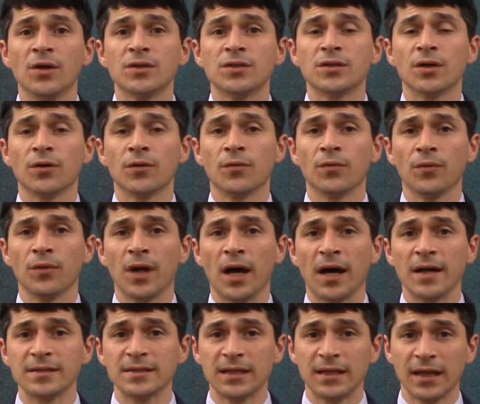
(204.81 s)
So
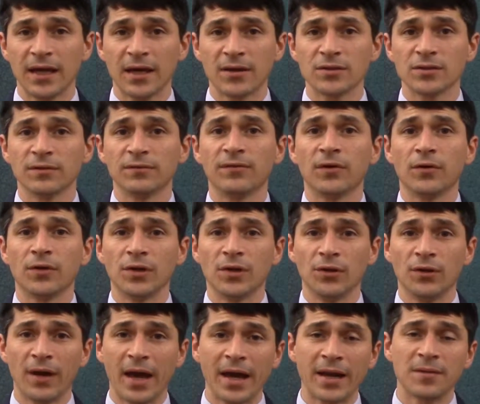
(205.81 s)
City Council voted
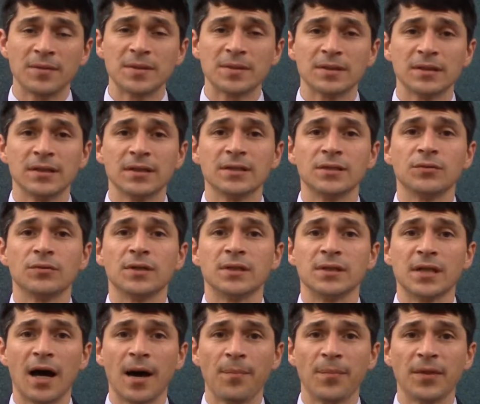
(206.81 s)
unanimously to
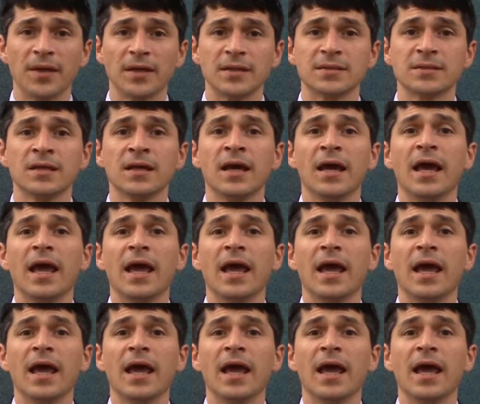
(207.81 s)
adopt this,